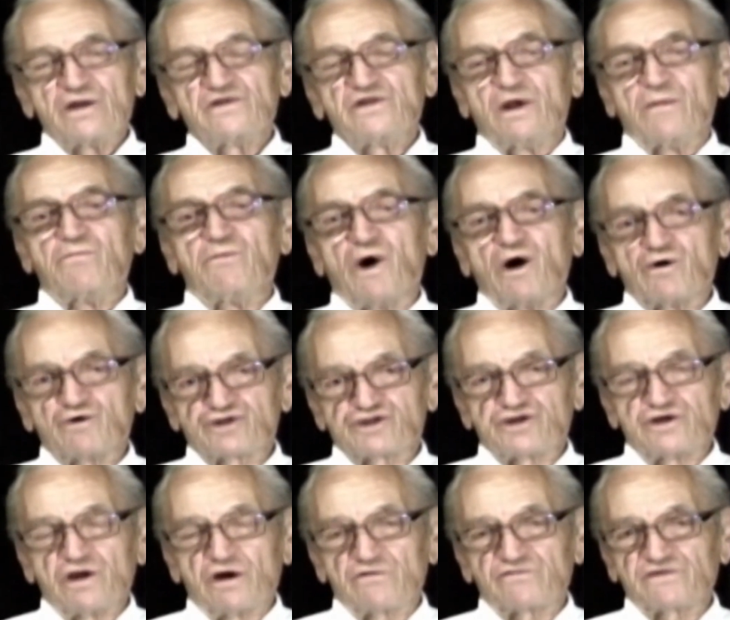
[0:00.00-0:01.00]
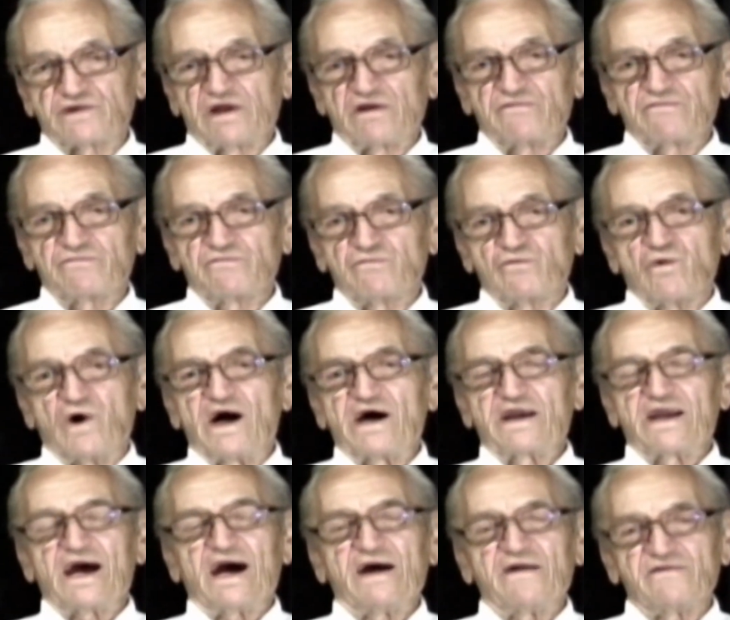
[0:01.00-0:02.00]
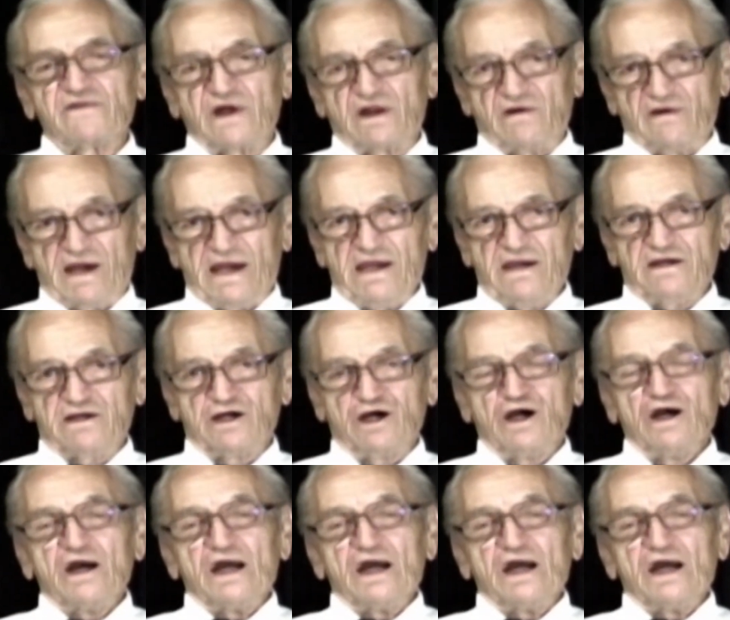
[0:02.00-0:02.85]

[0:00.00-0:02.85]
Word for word: the motion of the water on the lake,